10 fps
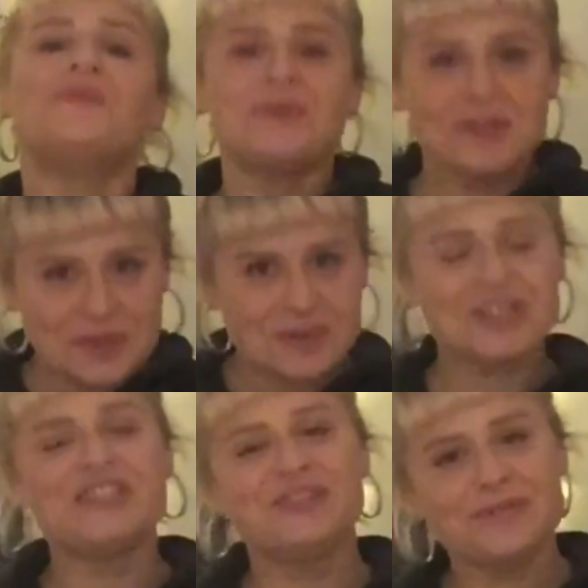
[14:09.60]
You
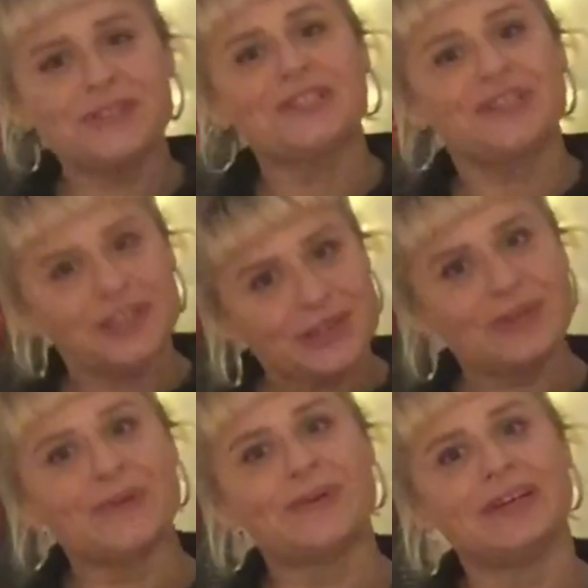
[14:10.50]
could do this
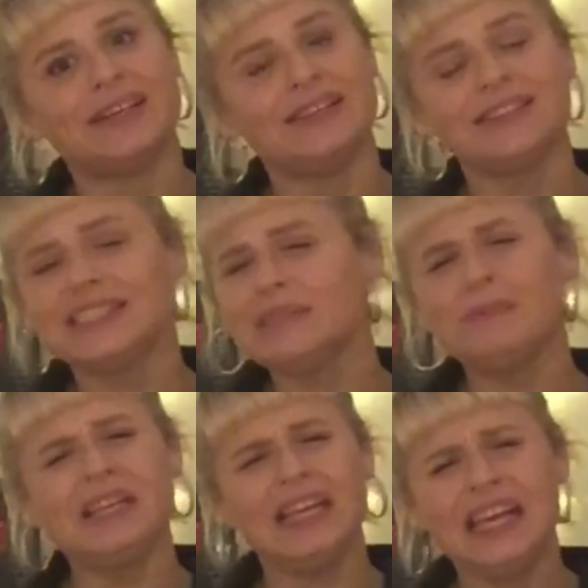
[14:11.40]
too. Just
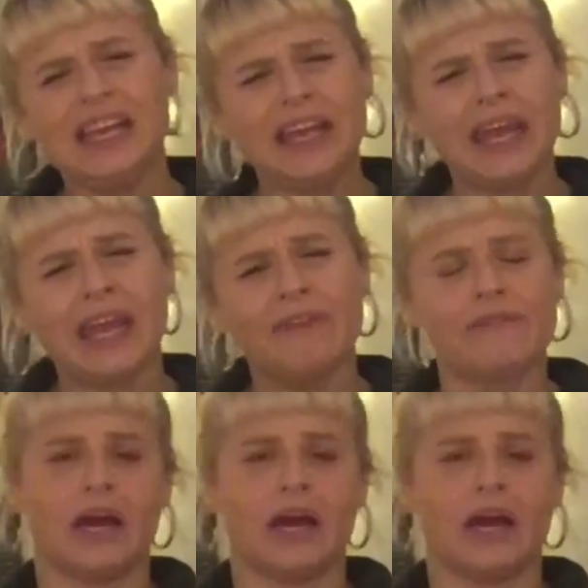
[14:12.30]
believe.